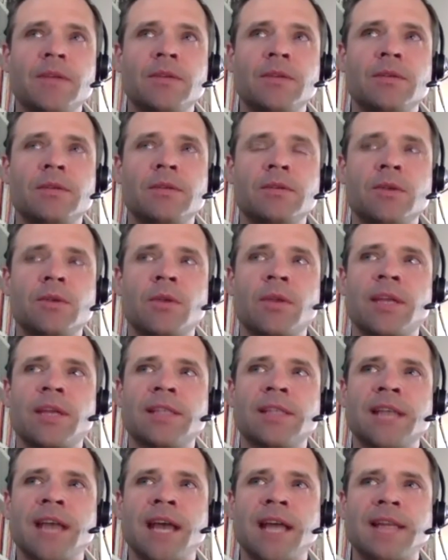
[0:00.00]
so that
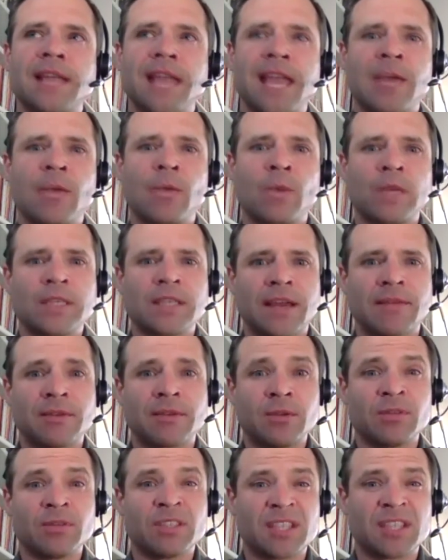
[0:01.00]
it's not the eight weeks after
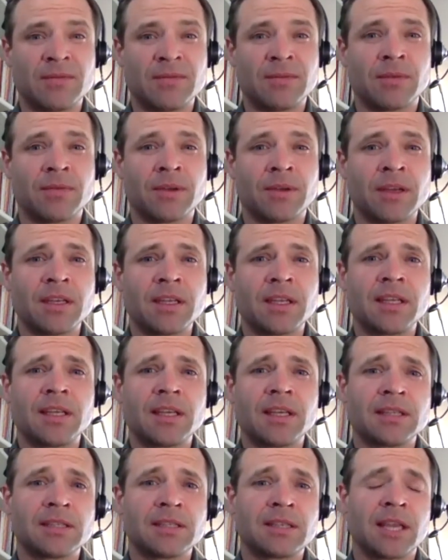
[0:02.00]
you receive the funding
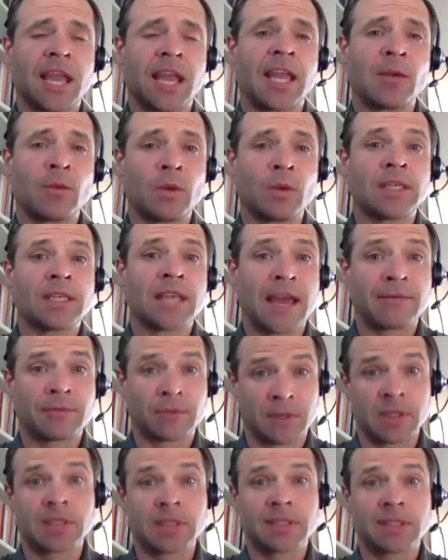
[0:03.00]
it's the eight weeks after
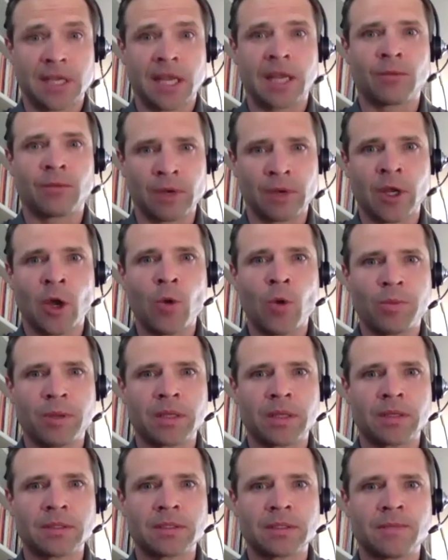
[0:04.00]
the state
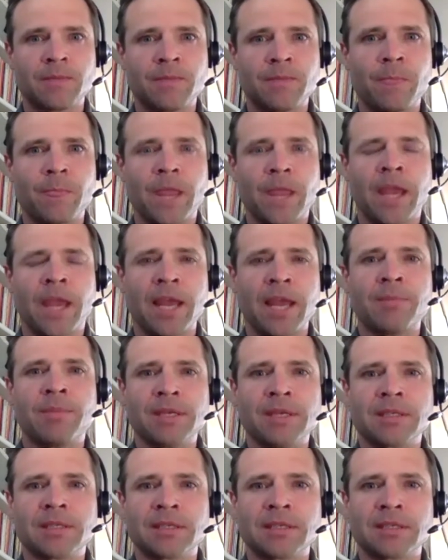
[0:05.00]
reopens and a
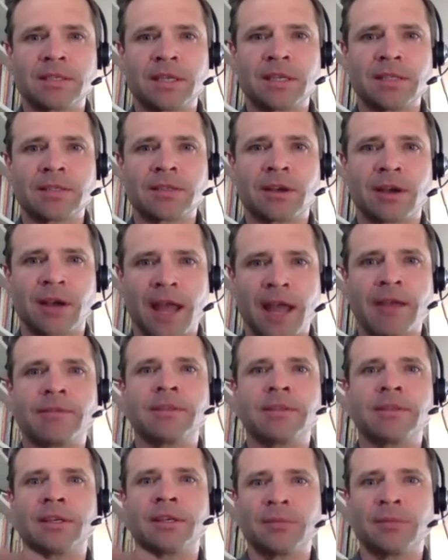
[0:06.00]
business can start
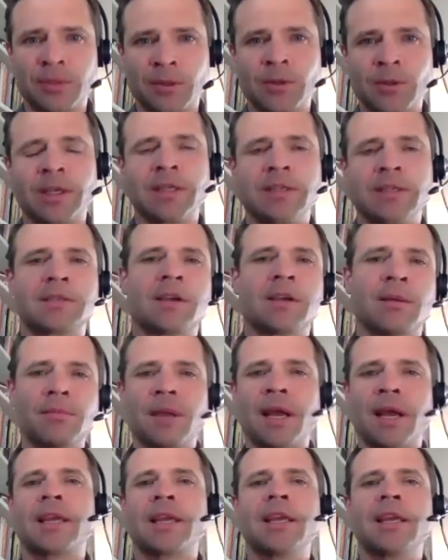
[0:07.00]
having their employees come
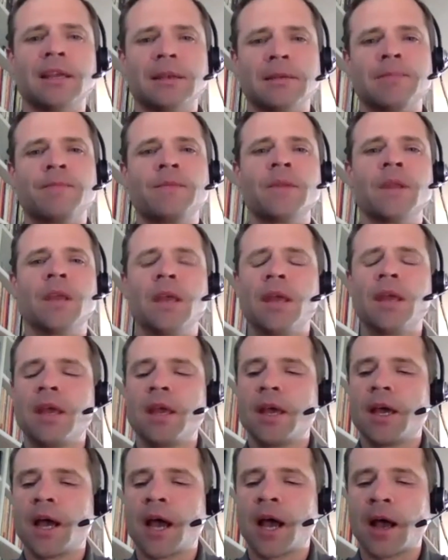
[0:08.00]
back in
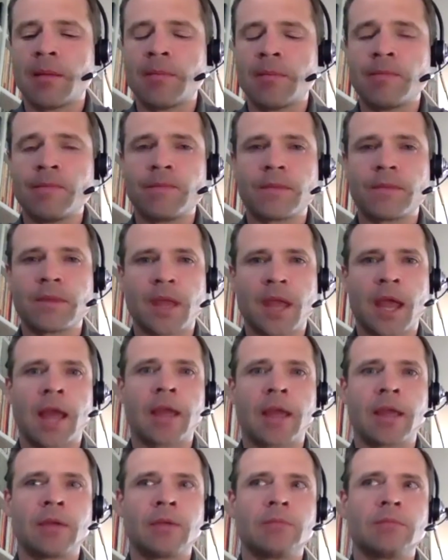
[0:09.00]
mm-hmm. um, i